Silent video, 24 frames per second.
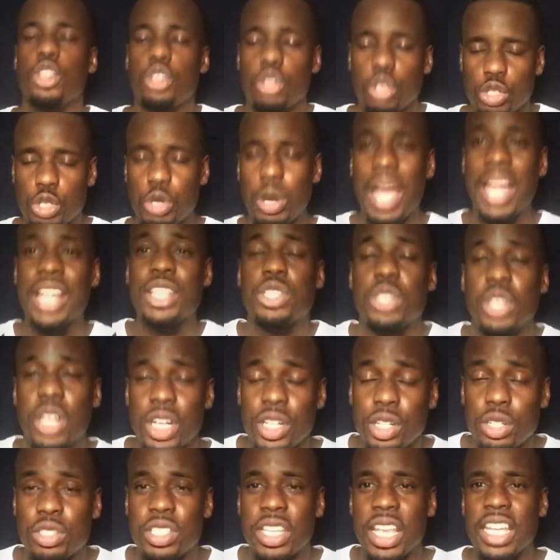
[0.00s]
you're trying to
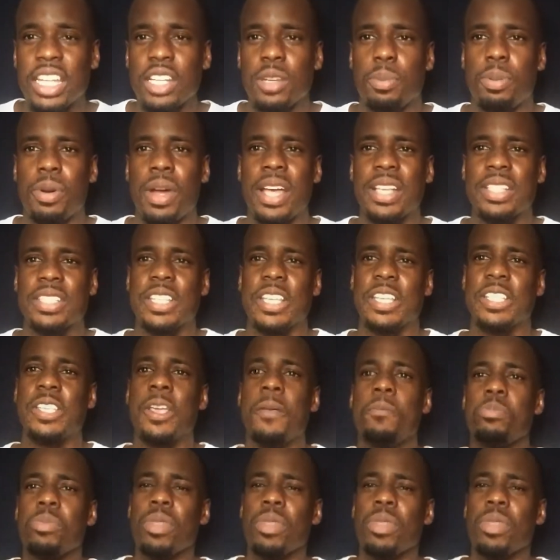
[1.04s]
understand the process,